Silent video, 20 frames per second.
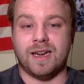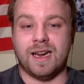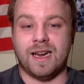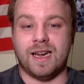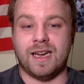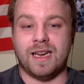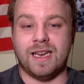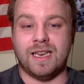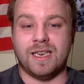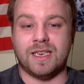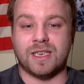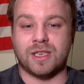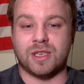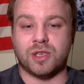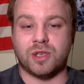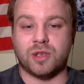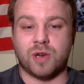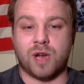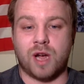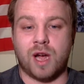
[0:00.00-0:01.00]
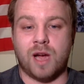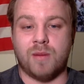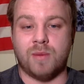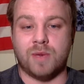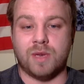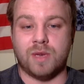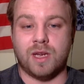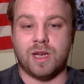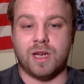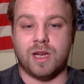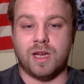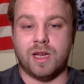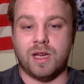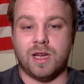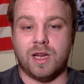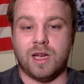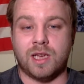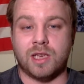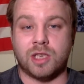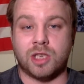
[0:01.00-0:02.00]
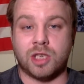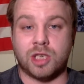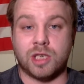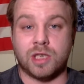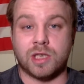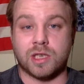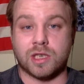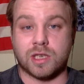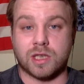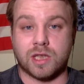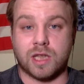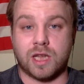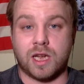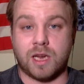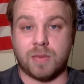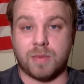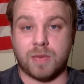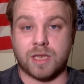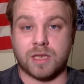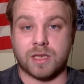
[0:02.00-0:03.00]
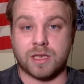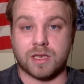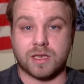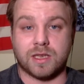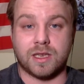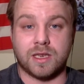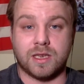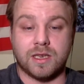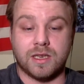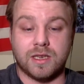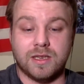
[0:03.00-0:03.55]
and he just dropped a Jesus line, basically.